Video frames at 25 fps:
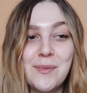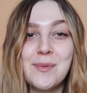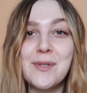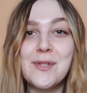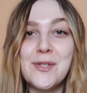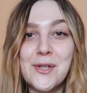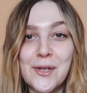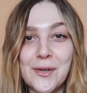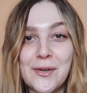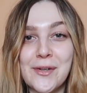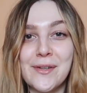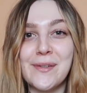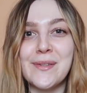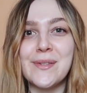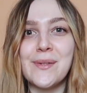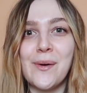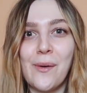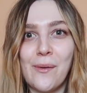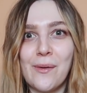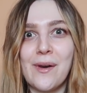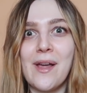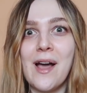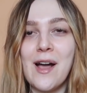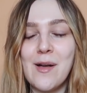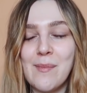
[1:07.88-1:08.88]
tutorials
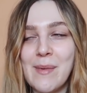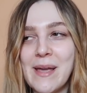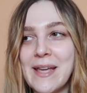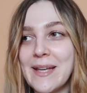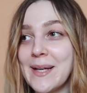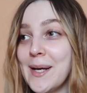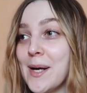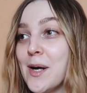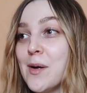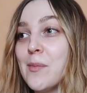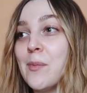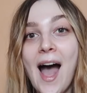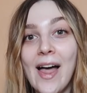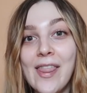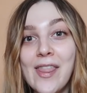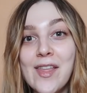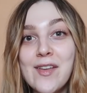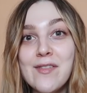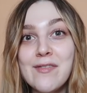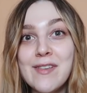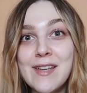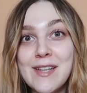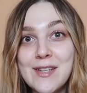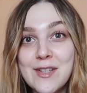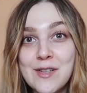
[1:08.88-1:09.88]
on her makeup. And
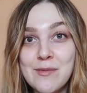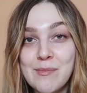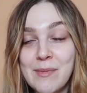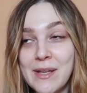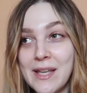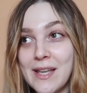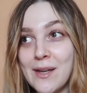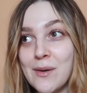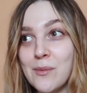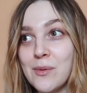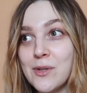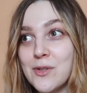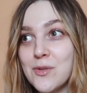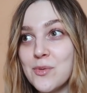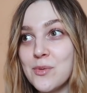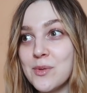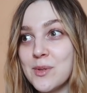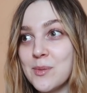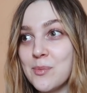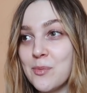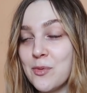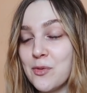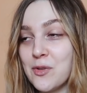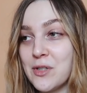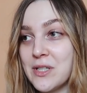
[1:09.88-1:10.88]
they featured me, which
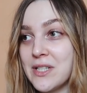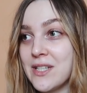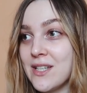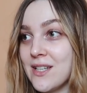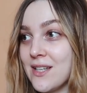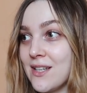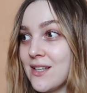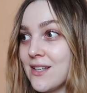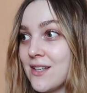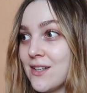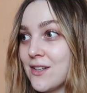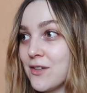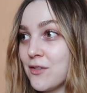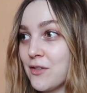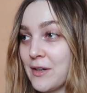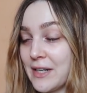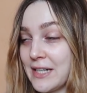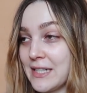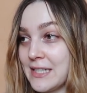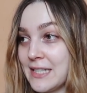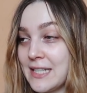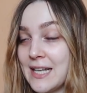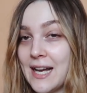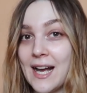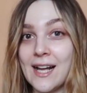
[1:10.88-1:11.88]
was pretty
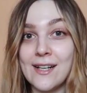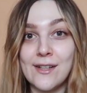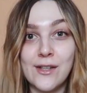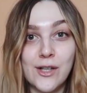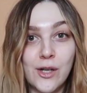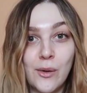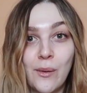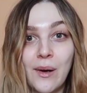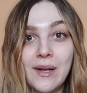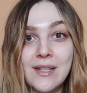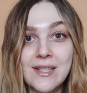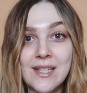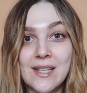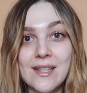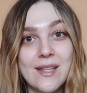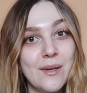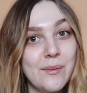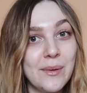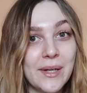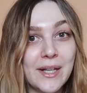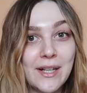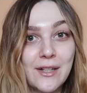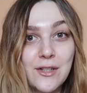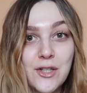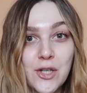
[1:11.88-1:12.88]
crazy. I had no idea they
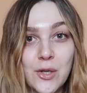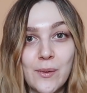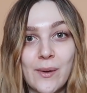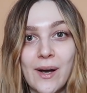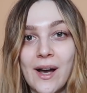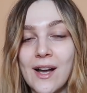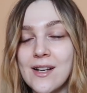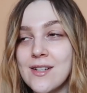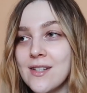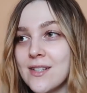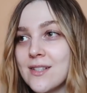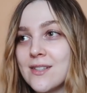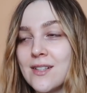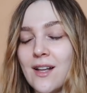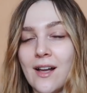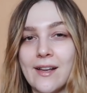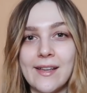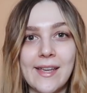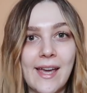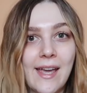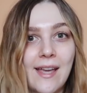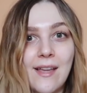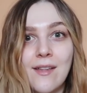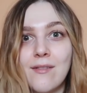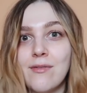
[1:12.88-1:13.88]
were going to do it. I just
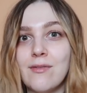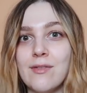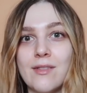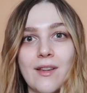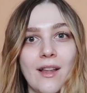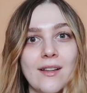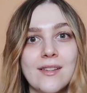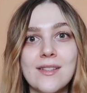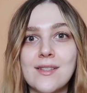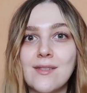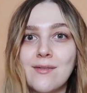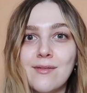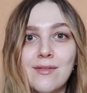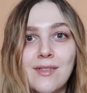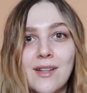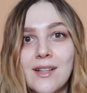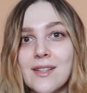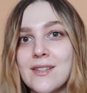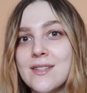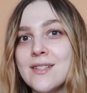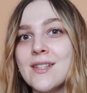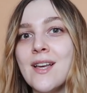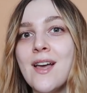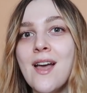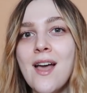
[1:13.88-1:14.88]
started getting floods and
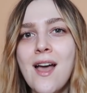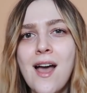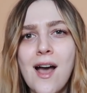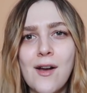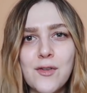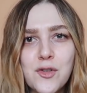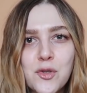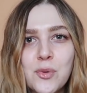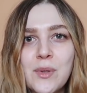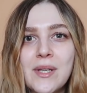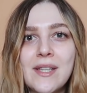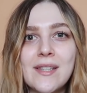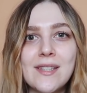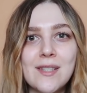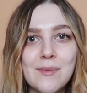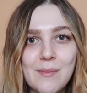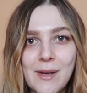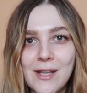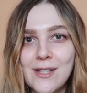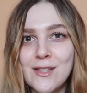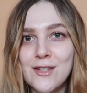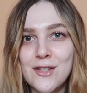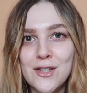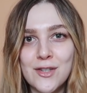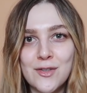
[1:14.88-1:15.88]
floods of tweets and
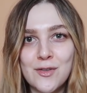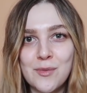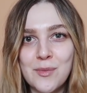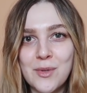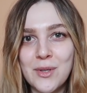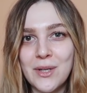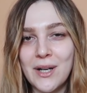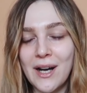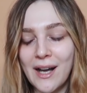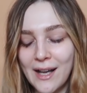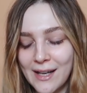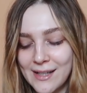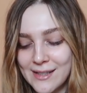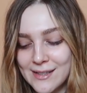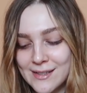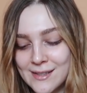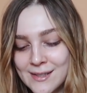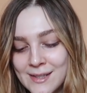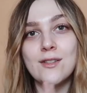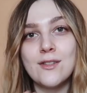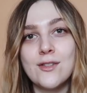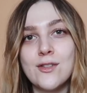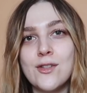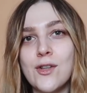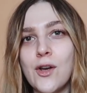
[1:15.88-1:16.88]
messages from you
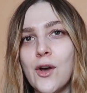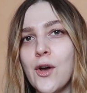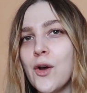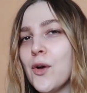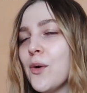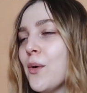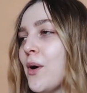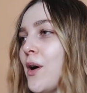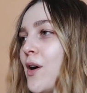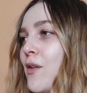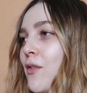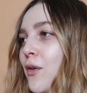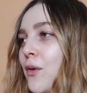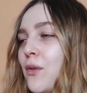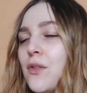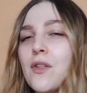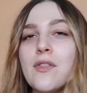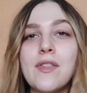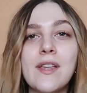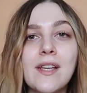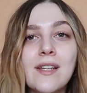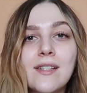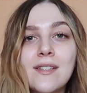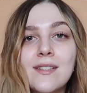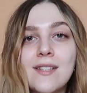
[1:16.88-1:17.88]
guys. So, of all the
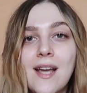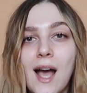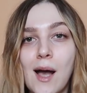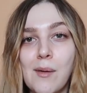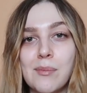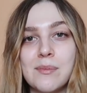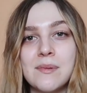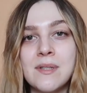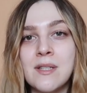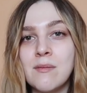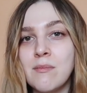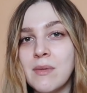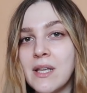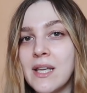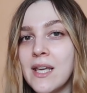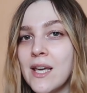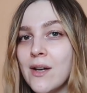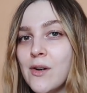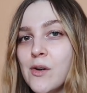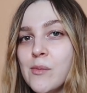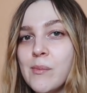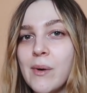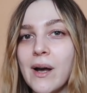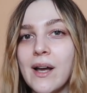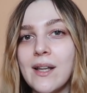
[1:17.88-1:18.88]
things to happen to me
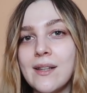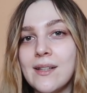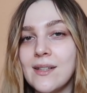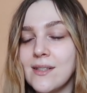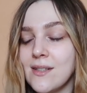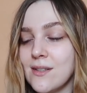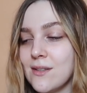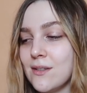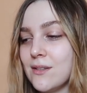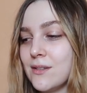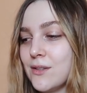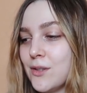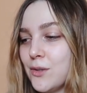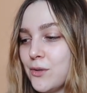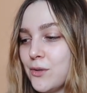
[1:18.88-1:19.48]
here on my little